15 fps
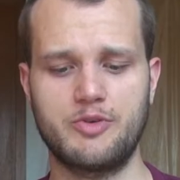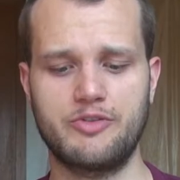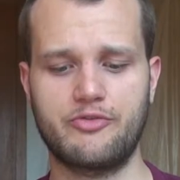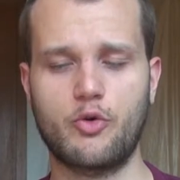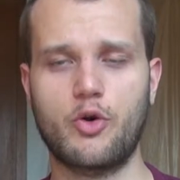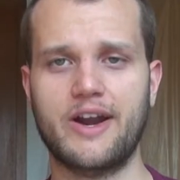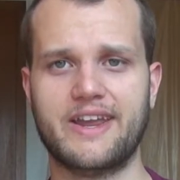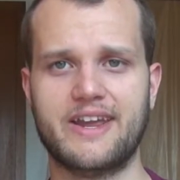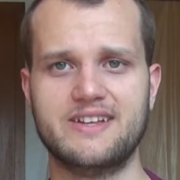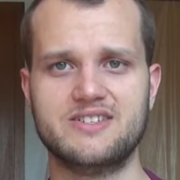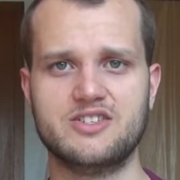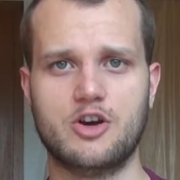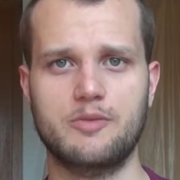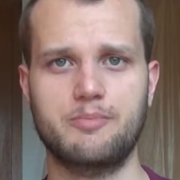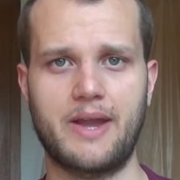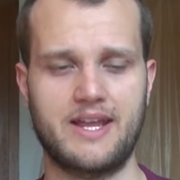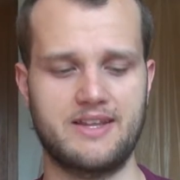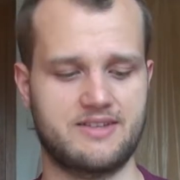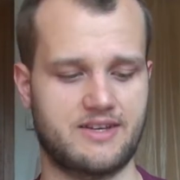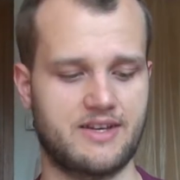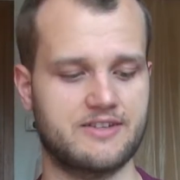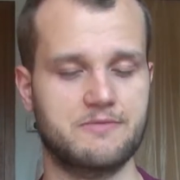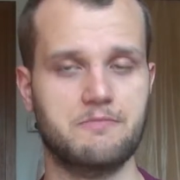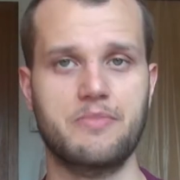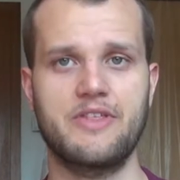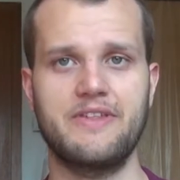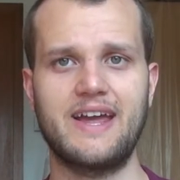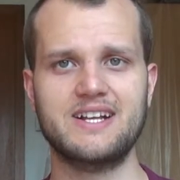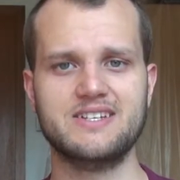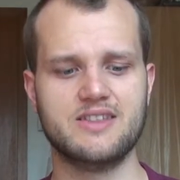before I can start painting it.
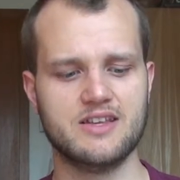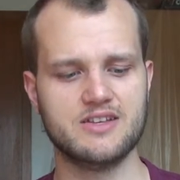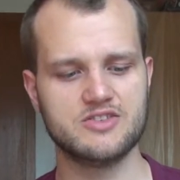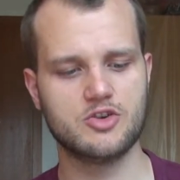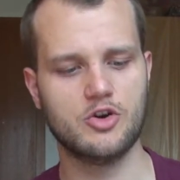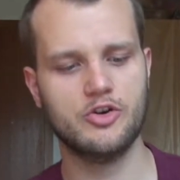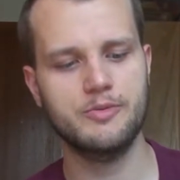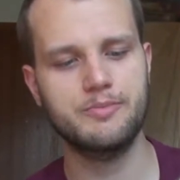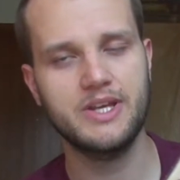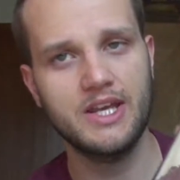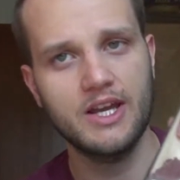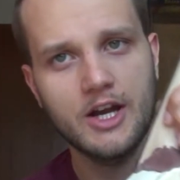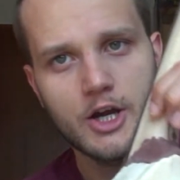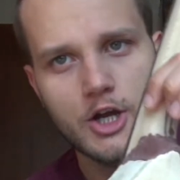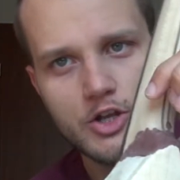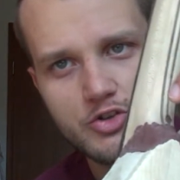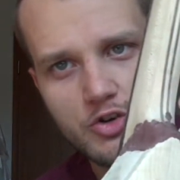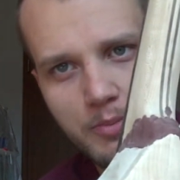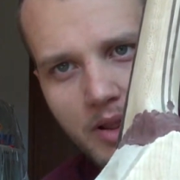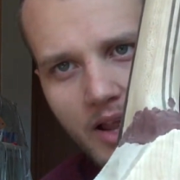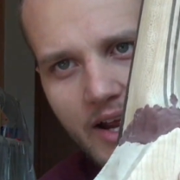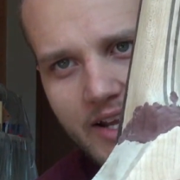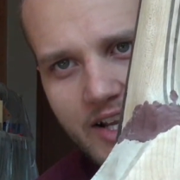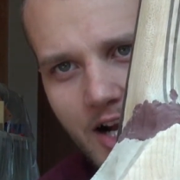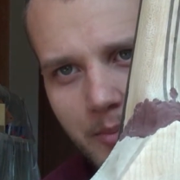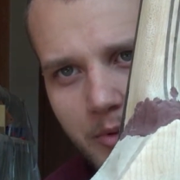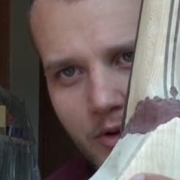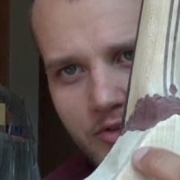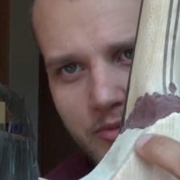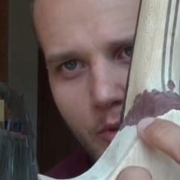The next thing is going to be to apply a
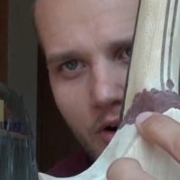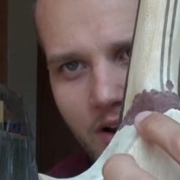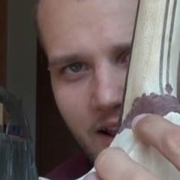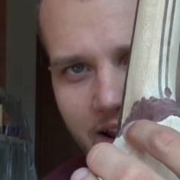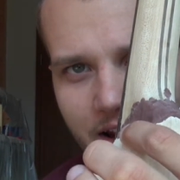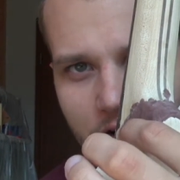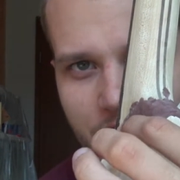couple of more layers